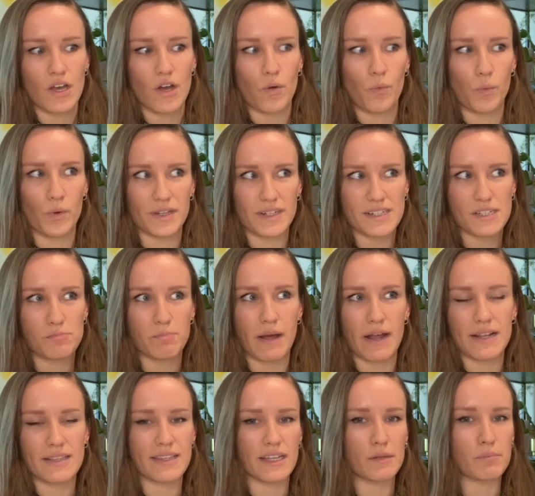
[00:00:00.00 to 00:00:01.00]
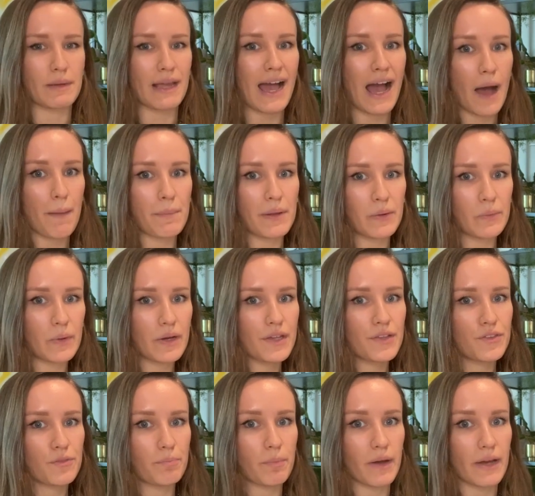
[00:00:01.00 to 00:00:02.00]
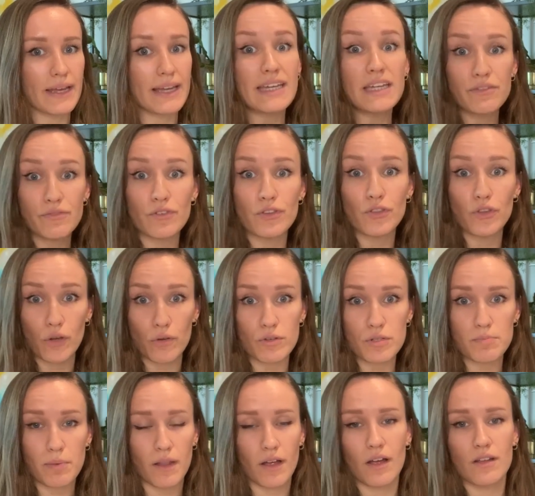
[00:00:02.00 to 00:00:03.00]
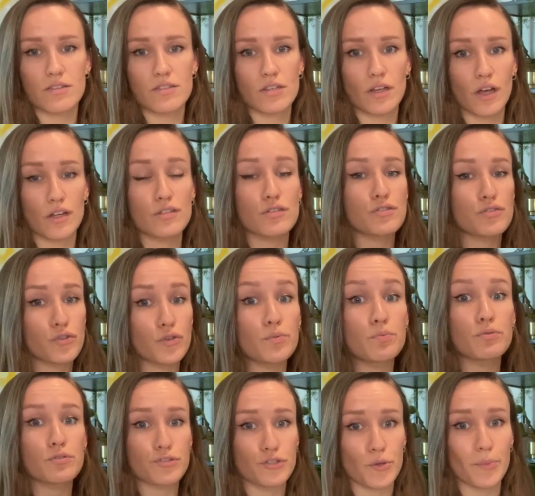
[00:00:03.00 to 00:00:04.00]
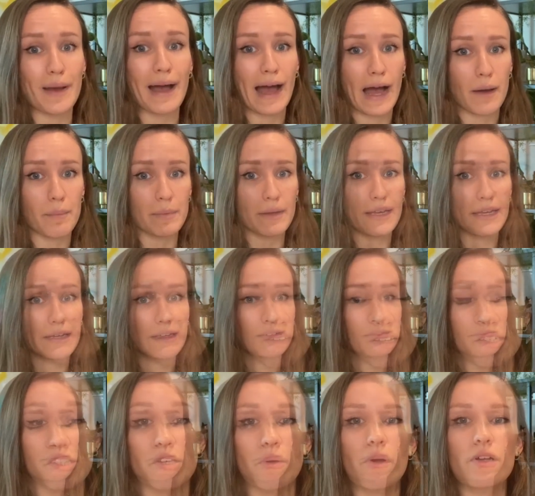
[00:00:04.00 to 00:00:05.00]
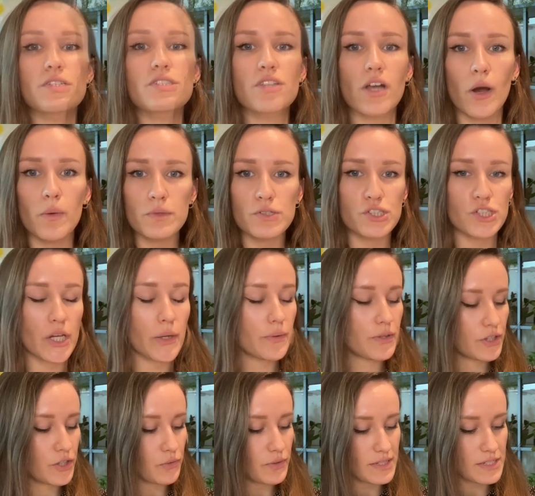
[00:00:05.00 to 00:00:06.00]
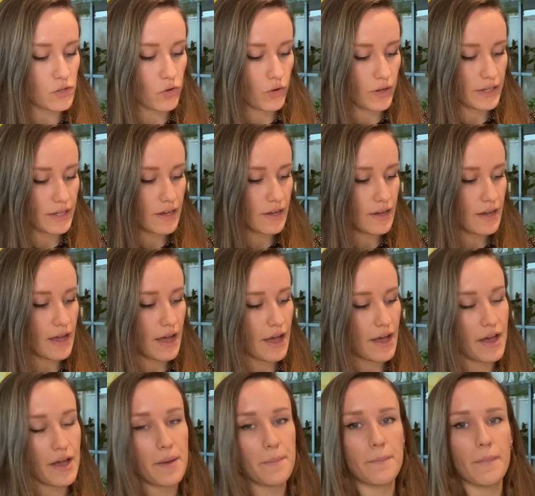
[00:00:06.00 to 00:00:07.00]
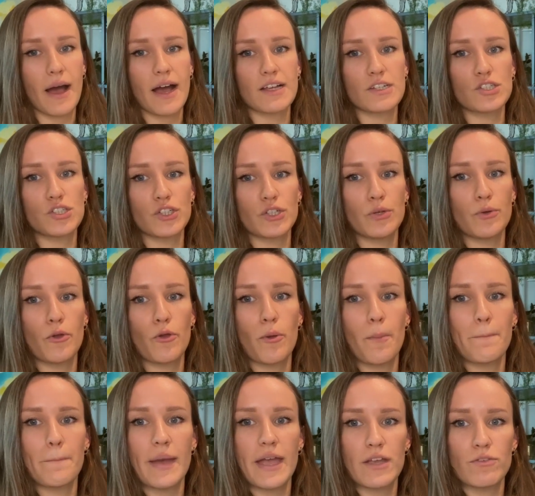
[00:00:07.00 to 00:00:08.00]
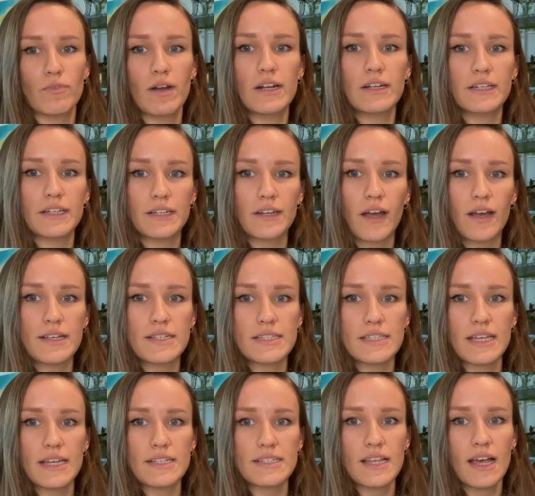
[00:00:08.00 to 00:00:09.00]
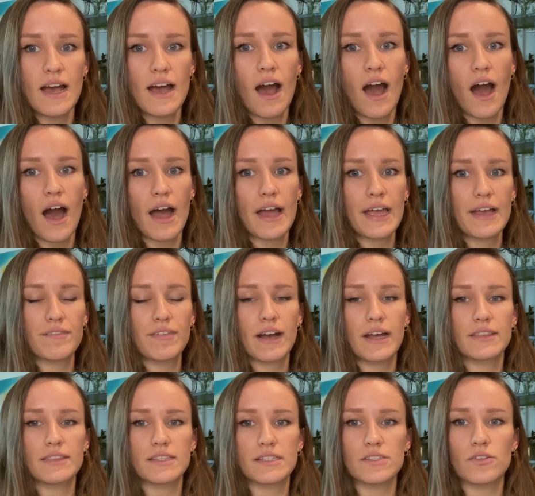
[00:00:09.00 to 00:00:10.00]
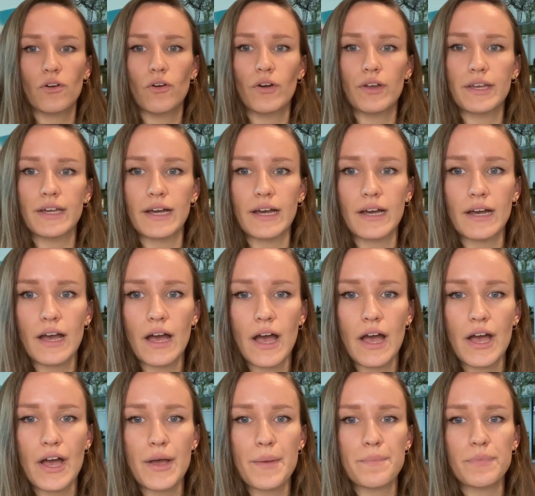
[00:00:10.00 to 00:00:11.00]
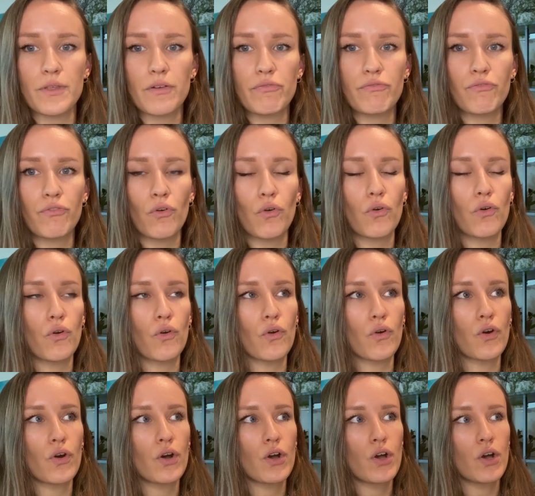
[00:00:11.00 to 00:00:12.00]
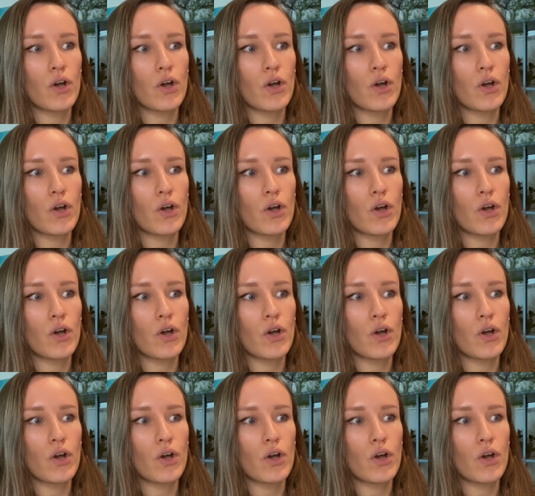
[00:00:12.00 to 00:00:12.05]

would expect they'd be happy with. But even those plants are super, super happy. So I'll start with showing you this Hoya. As you may recognize this, I have had this Hoya for